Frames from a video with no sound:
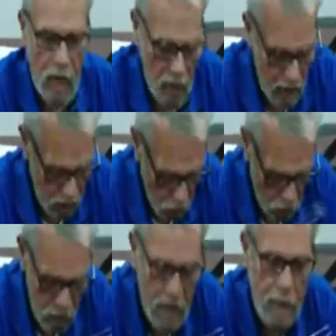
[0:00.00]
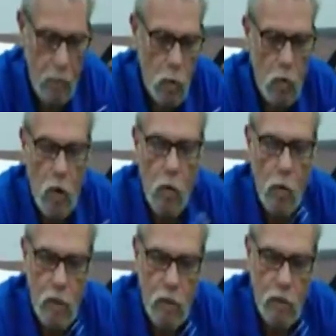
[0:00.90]
and on the table,
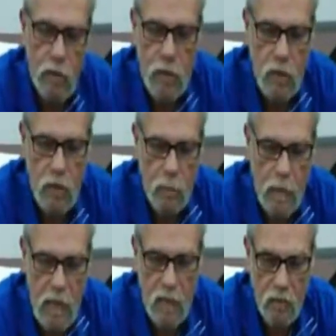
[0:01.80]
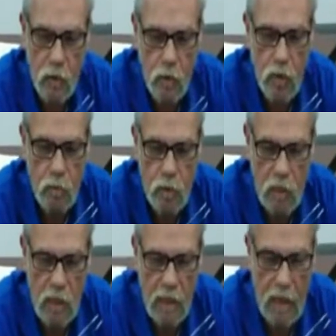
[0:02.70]
on the delivery system, he has a few
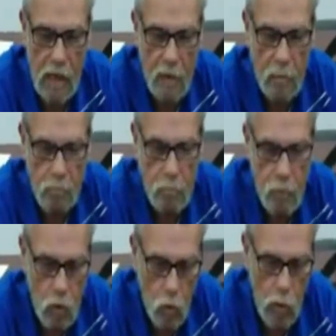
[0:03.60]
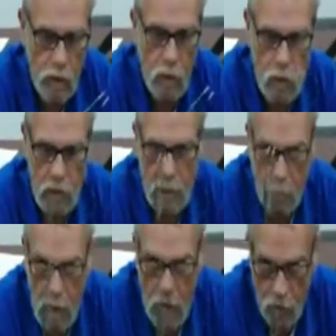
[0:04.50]
instruments laid out. To wit, usually
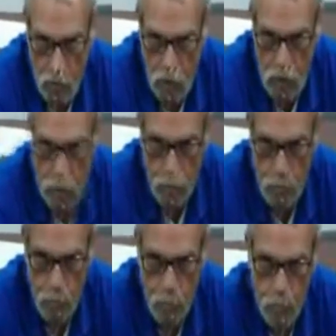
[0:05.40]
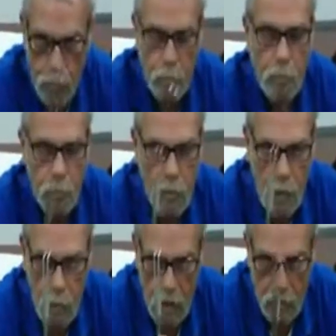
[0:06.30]
a mouth mirror,
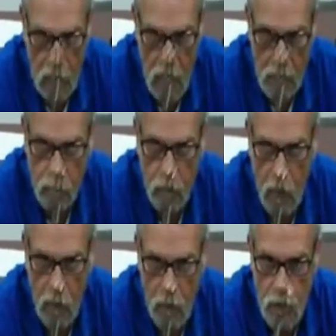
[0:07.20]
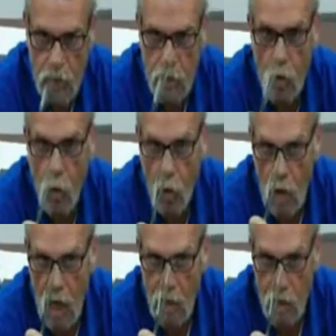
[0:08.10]
a pair of cotton pliers or
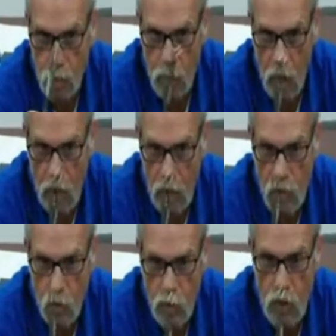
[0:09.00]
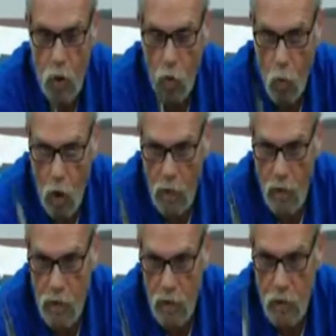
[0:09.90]
college pliers, which are
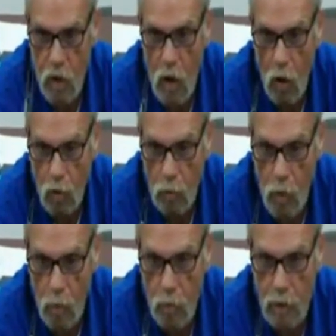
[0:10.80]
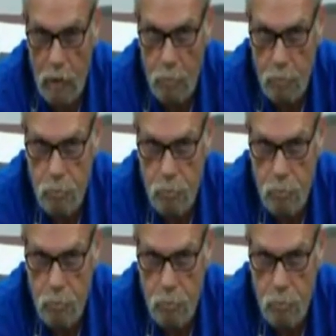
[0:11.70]
what these are called properly.